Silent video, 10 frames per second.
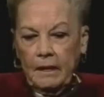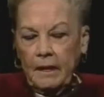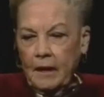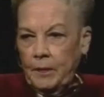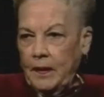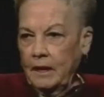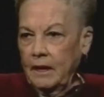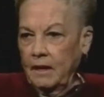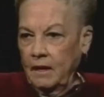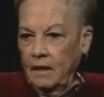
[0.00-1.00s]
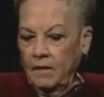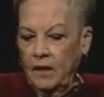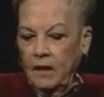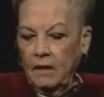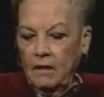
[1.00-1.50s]
KPD, the,
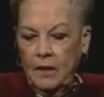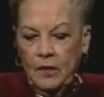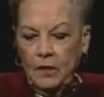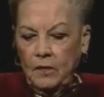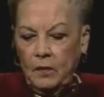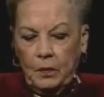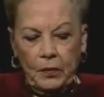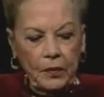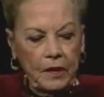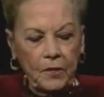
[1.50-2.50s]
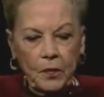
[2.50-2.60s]
the communist police,